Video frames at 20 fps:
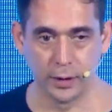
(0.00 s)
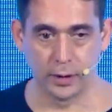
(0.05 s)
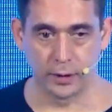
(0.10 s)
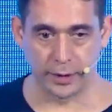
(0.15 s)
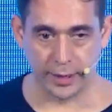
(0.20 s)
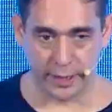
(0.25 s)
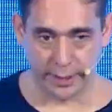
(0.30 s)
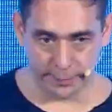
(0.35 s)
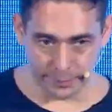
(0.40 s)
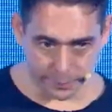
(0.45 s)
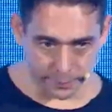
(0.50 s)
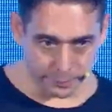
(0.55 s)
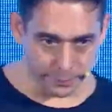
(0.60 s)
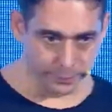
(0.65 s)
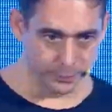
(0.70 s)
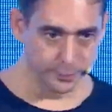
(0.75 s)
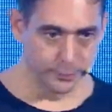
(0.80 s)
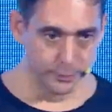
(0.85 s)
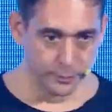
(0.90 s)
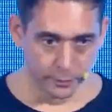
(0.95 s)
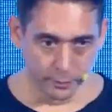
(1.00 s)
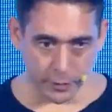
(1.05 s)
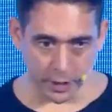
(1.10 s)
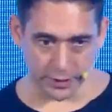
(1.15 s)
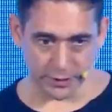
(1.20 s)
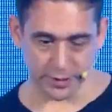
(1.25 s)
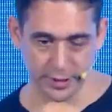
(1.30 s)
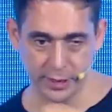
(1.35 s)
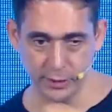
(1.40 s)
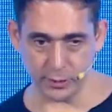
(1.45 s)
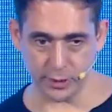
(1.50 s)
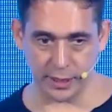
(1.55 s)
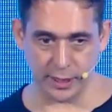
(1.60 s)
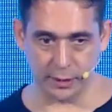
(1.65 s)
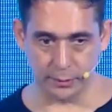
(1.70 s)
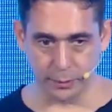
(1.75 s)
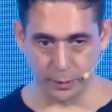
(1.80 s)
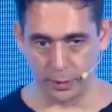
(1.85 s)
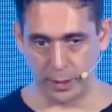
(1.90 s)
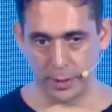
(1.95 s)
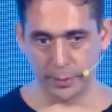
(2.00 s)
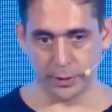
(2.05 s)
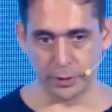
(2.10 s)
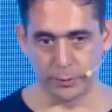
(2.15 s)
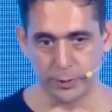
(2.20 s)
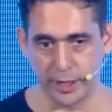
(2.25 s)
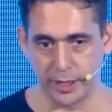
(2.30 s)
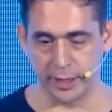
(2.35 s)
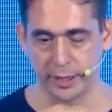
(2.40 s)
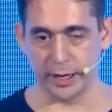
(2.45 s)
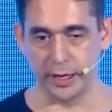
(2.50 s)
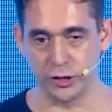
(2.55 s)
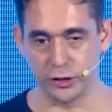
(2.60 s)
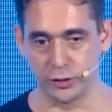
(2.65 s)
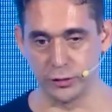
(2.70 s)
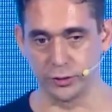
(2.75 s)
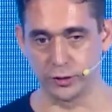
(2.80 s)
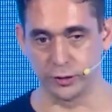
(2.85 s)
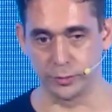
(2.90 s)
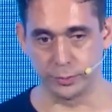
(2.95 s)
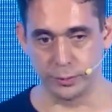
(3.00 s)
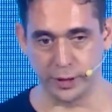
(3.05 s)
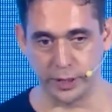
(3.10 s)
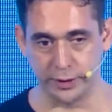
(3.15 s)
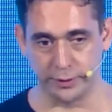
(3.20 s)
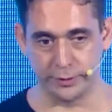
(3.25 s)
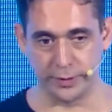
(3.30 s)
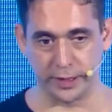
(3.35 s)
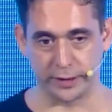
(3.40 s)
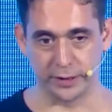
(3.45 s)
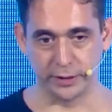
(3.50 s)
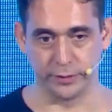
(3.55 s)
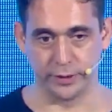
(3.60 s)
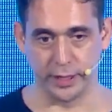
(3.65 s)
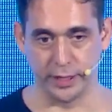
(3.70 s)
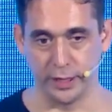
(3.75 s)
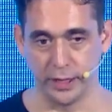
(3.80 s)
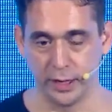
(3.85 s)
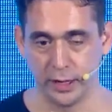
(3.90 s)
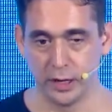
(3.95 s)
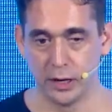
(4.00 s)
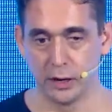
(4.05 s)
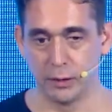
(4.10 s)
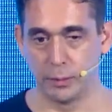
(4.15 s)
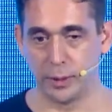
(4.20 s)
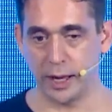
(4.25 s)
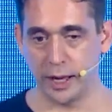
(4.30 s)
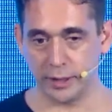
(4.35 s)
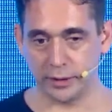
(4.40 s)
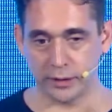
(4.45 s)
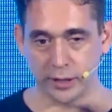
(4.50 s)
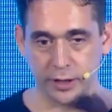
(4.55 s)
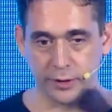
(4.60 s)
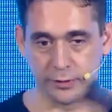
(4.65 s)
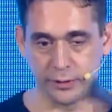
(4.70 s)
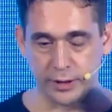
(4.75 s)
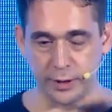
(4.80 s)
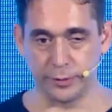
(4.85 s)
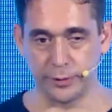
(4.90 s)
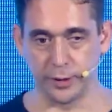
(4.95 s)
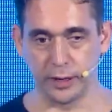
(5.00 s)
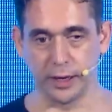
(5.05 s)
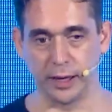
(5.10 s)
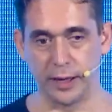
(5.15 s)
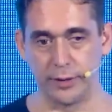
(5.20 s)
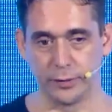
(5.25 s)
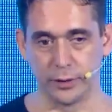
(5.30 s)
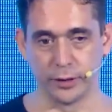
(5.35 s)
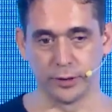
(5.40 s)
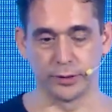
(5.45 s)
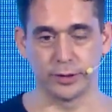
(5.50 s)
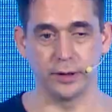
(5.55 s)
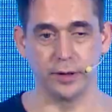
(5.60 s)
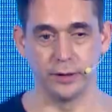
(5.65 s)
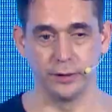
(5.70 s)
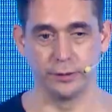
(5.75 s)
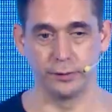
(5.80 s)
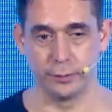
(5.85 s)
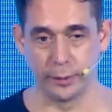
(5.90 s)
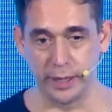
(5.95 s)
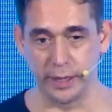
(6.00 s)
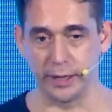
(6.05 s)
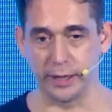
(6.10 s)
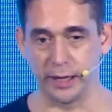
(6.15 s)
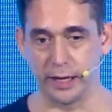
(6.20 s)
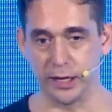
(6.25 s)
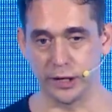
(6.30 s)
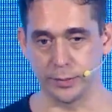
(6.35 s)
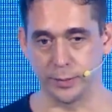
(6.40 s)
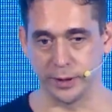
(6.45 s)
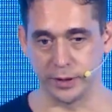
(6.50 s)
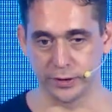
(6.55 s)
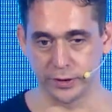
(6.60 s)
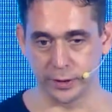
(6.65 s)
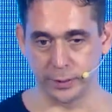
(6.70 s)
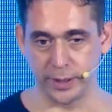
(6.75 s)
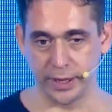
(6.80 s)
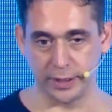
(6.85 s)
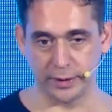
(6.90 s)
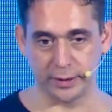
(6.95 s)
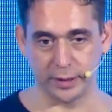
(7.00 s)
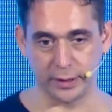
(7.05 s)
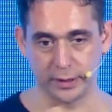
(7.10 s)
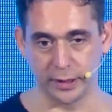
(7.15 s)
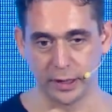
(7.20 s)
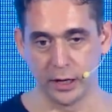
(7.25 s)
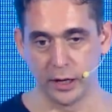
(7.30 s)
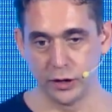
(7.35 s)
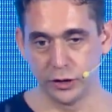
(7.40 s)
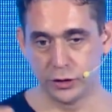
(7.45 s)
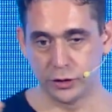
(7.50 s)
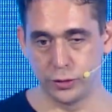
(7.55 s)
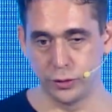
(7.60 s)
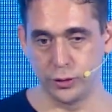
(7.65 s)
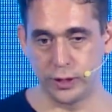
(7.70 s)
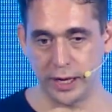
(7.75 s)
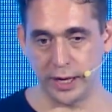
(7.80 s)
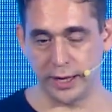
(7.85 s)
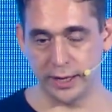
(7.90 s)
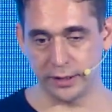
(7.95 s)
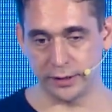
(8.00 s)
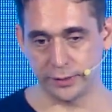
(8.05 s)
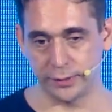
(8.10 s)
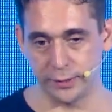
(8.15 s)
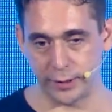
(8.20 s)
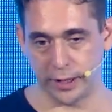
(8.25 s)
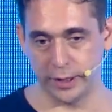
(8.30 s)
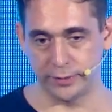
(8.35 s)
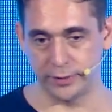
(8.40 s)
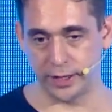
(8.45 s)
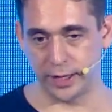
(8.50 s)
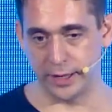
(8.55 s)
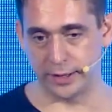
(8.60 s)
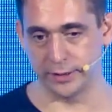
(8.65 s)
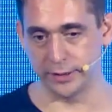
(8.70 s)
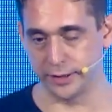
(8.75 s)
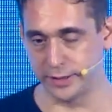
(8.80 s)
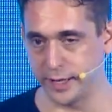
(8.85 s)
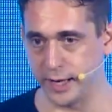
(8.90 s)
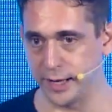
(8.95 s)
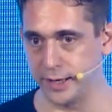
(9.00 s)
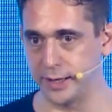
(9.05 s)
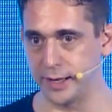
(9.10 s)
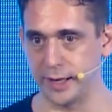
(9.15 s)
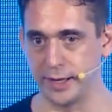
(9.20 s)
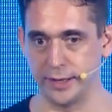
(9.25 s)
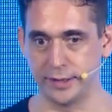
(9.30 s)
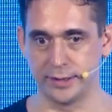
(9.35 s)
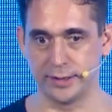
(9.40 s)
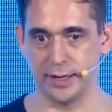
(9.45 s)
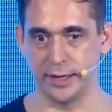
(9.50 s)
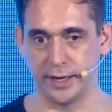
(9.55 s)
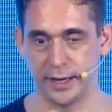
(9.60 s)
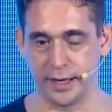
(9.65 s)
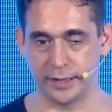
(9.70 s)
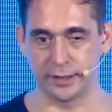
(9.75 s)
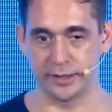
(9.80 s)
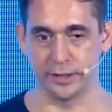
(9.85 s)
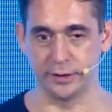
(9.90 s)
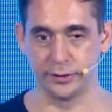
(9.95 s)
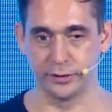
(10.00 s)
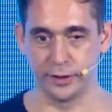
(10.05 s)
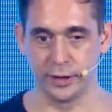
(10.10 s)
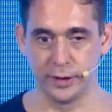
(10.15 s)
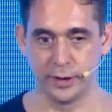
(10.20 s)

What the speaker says: Okay. At SoundCloud, we were able to re-engage users pretty effectively. We had kind of different levels of re-engagement. So we had like 2 days, 5 days, and 10 days inactive.